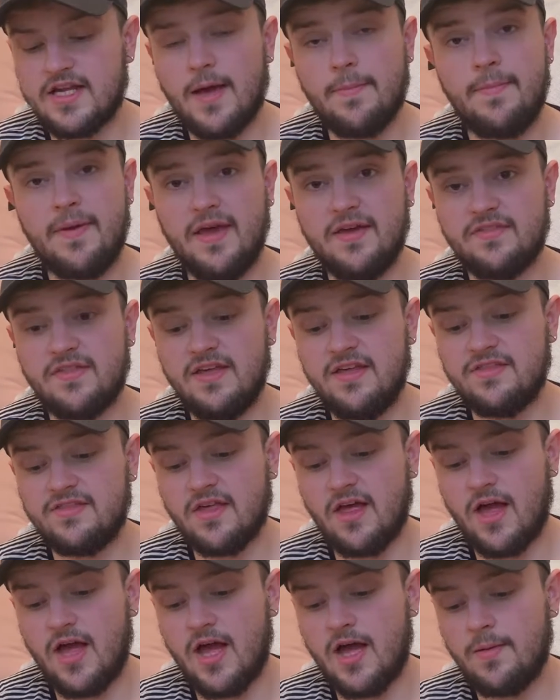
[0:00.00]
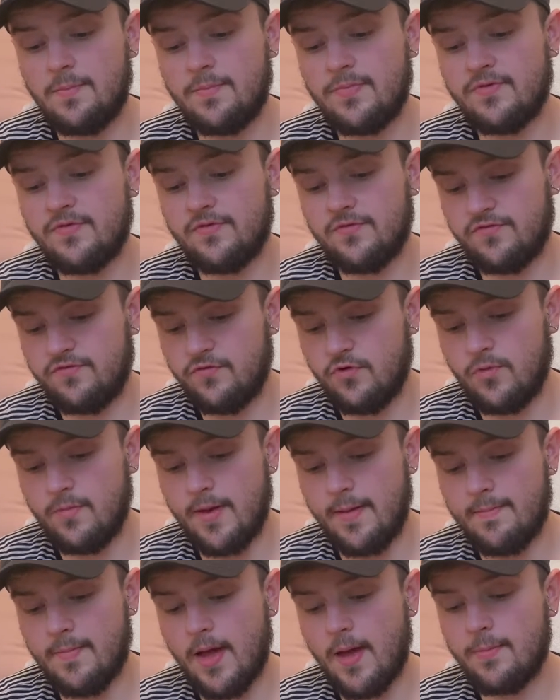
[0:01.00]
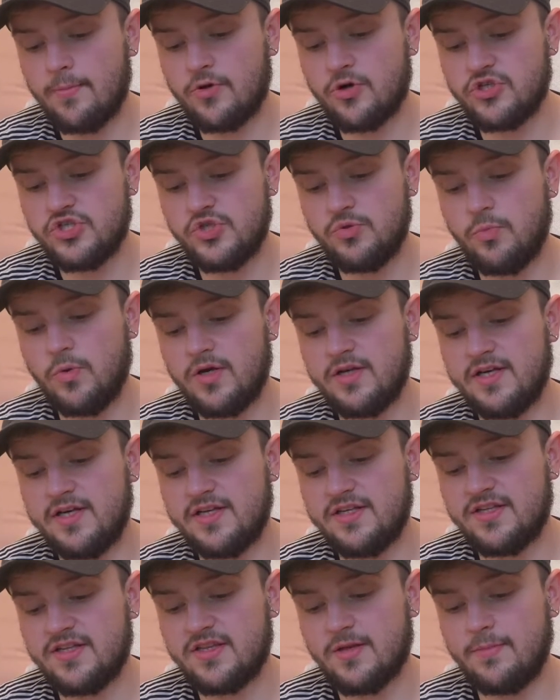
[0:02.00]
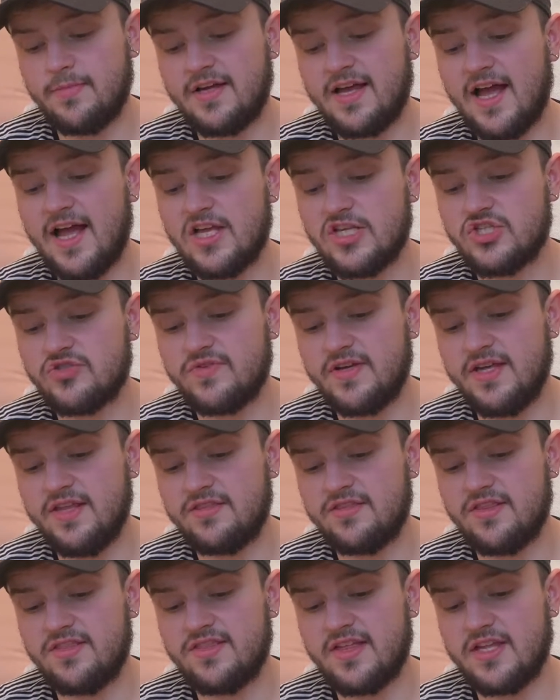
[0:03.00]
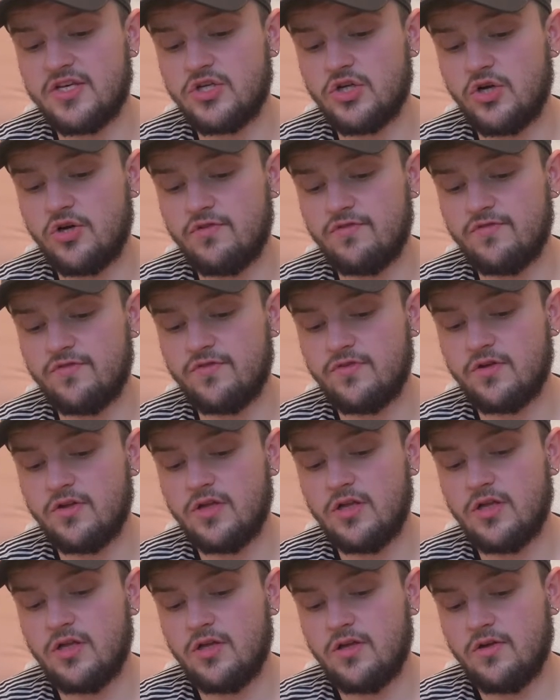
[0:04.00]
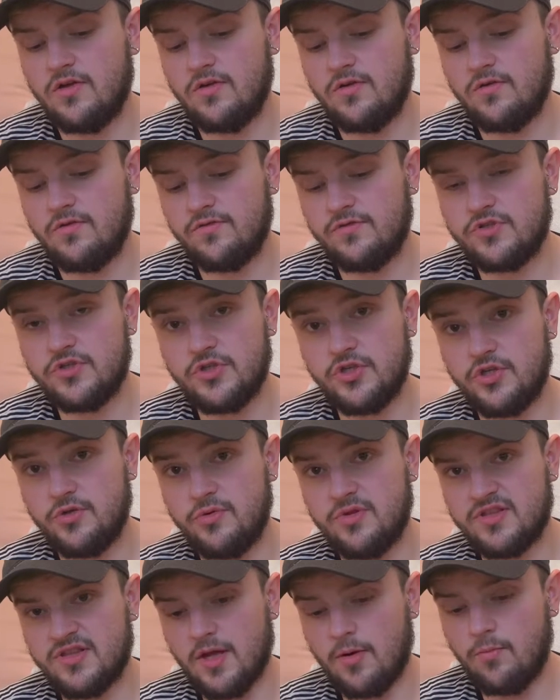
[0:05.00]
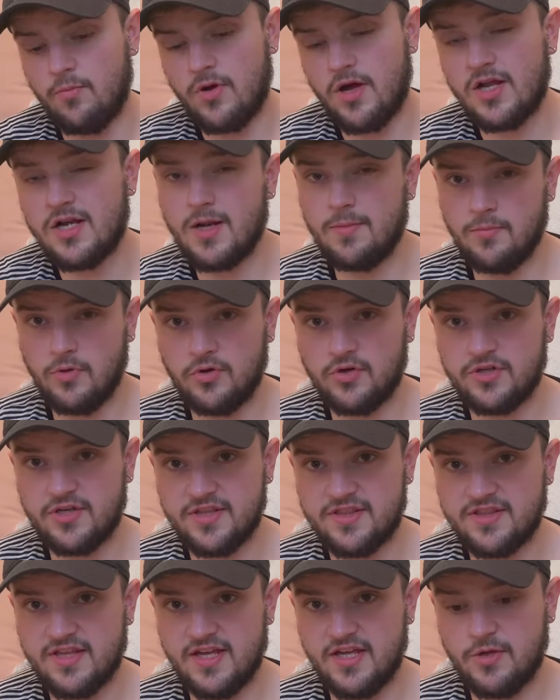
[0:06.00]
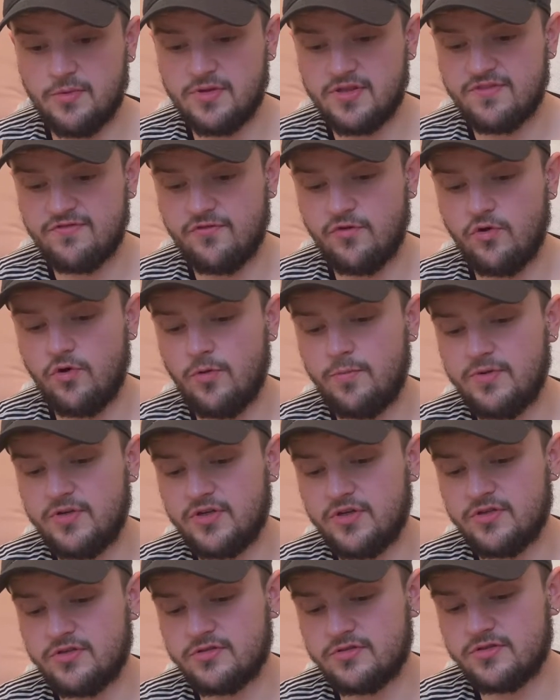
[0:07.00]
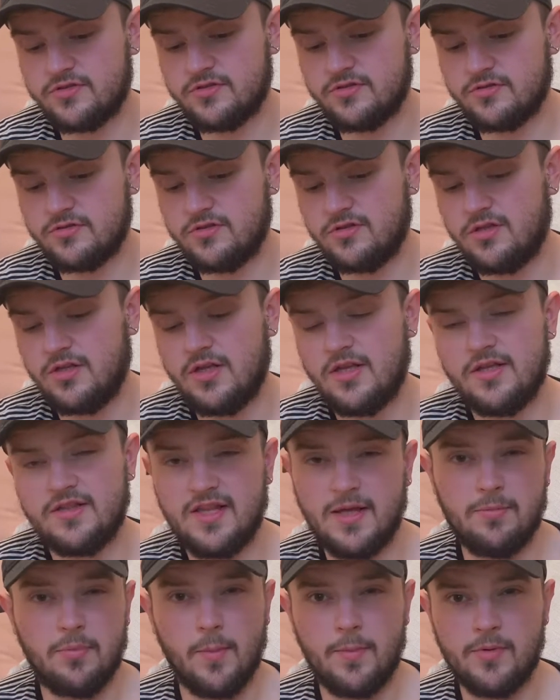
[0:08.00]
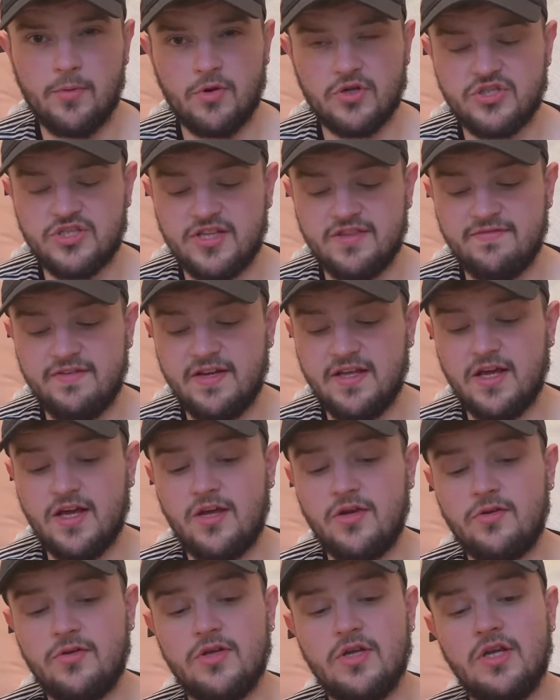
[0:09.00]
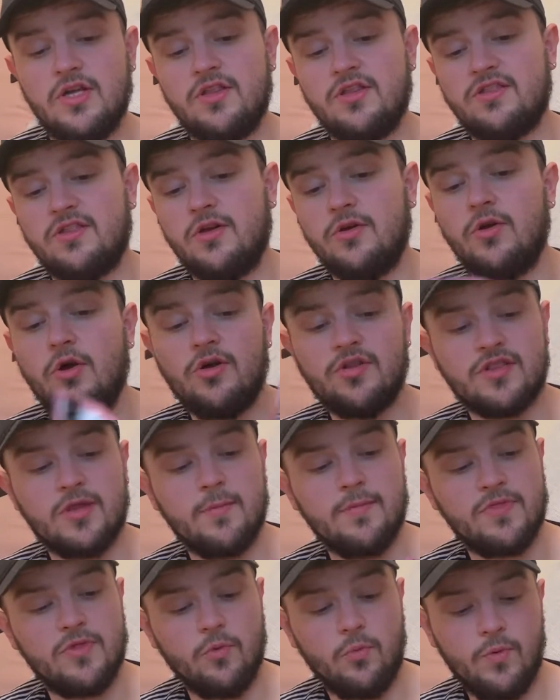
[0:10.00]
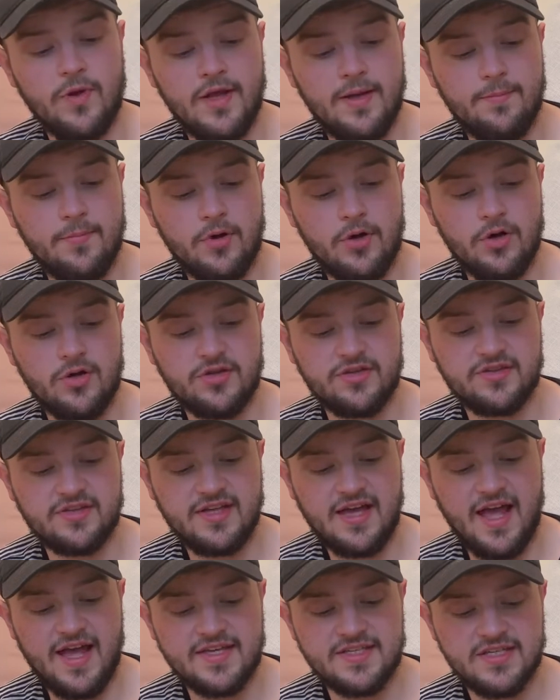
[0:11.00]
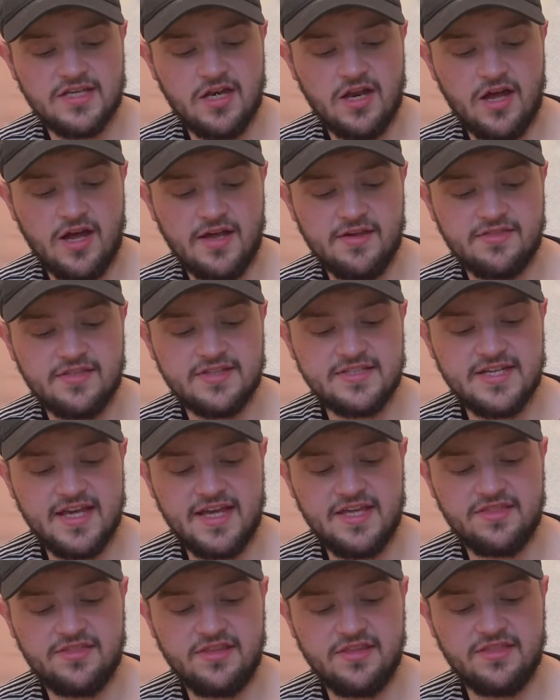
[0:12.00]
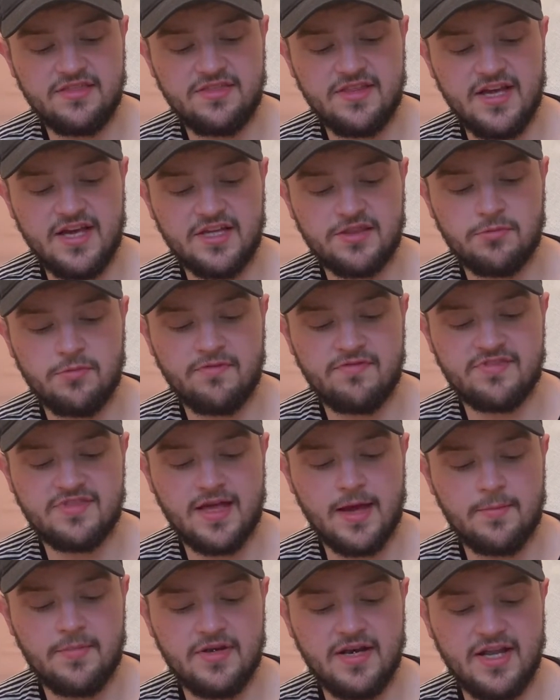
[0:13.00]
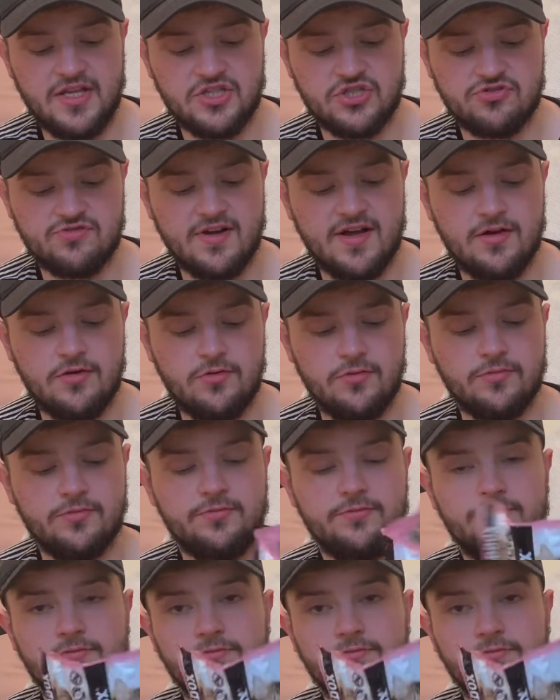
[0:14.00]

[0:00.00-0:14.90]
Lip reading: I picked these up for my mum because she wanted some cat treats to send off to someone. I'm not going to say who it's for because they probably watched this video. So I got some of the Wee Box Cat Delights Tasty Sticks with salmon and trout.